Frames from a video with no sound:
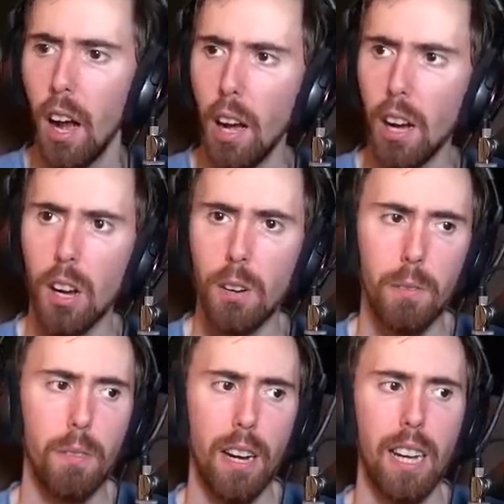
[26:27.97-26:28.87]

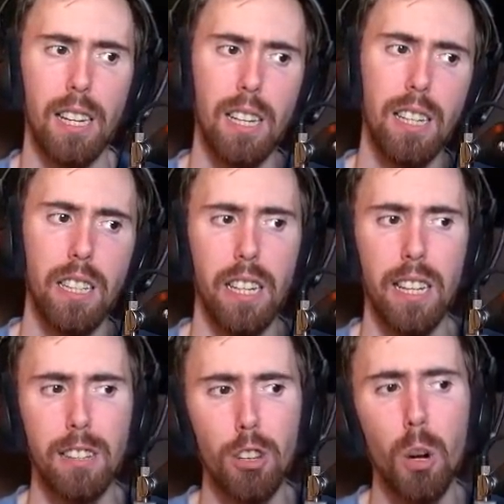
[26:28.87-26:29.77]

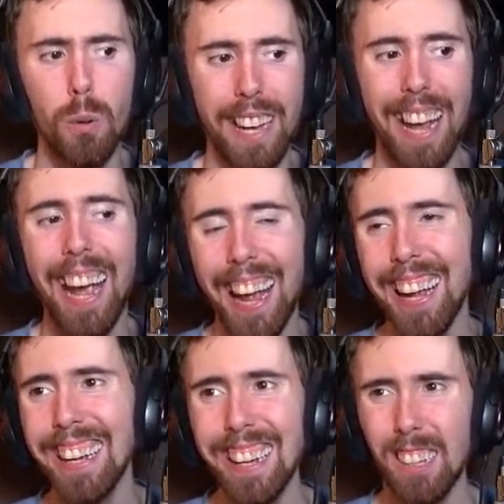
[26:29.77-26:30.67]
It's
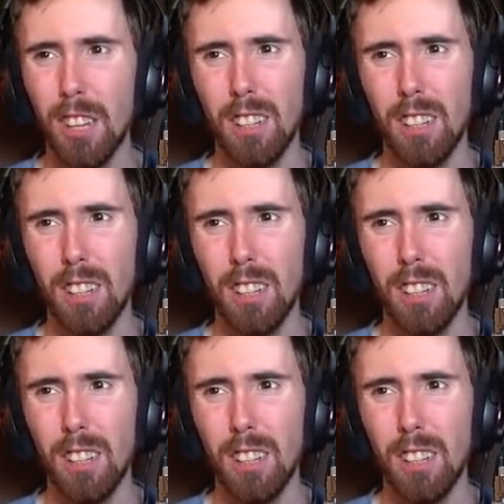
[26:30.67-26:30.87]
okay.